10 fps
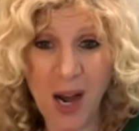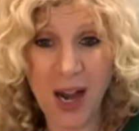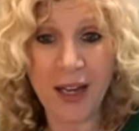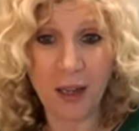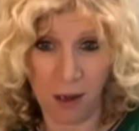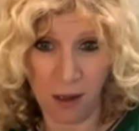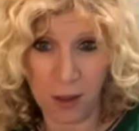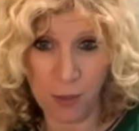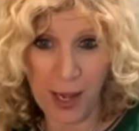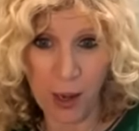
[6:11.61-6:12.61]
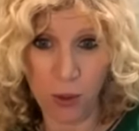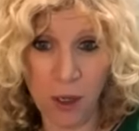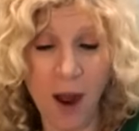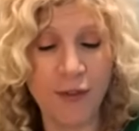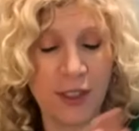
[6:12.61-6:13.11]
buy CAULIPOWER.
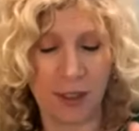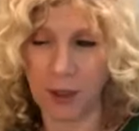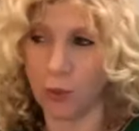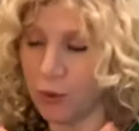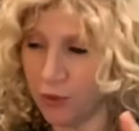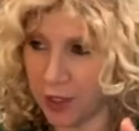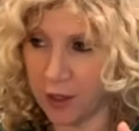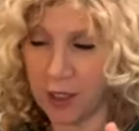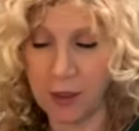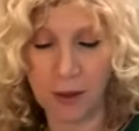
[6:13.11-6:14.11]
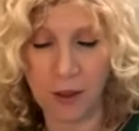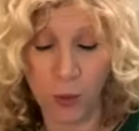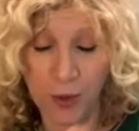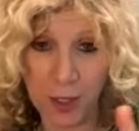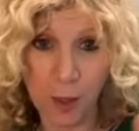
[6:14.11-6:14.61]
Obviously, we're very, you know,
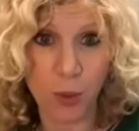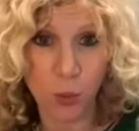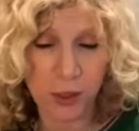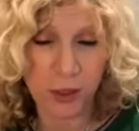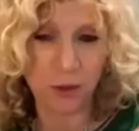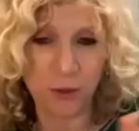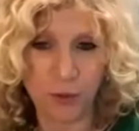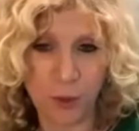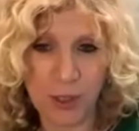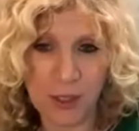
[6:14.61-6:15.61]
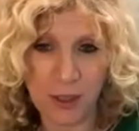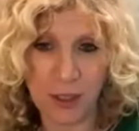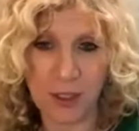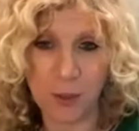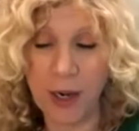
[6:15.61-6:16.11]
we're the number one gluten-free
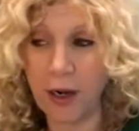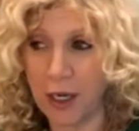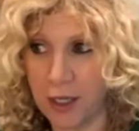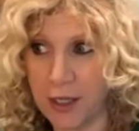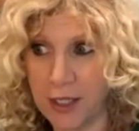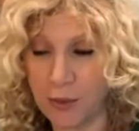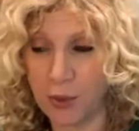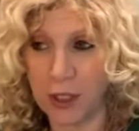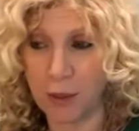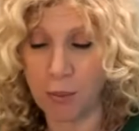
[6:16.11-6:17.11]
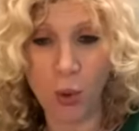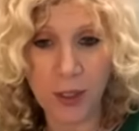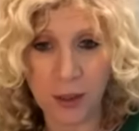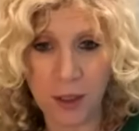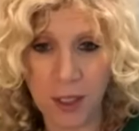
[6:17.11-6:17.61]
pizza in America, and that's really
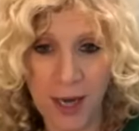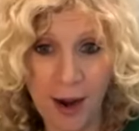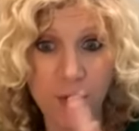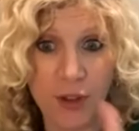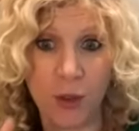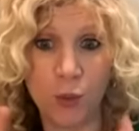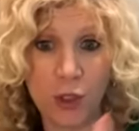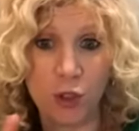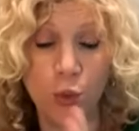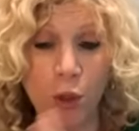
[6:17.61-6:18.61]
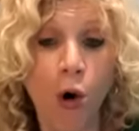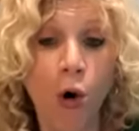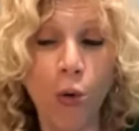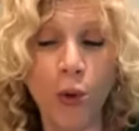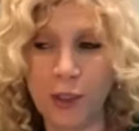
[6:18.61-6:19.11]
important. And everything we do will
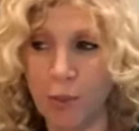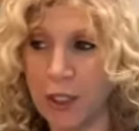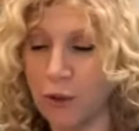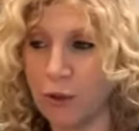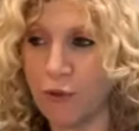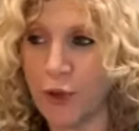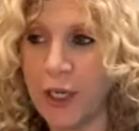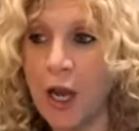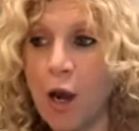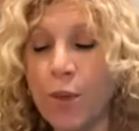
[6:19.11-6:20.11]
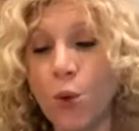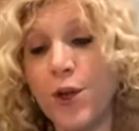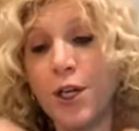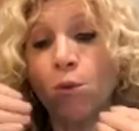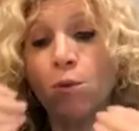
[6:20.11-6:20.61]
always be gluten-free, but
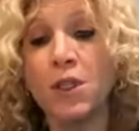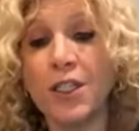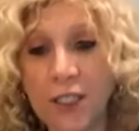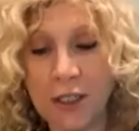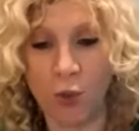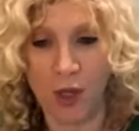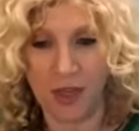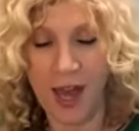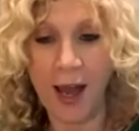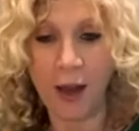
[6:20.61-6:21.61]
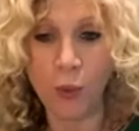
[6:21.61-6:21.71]
we don't lead with that.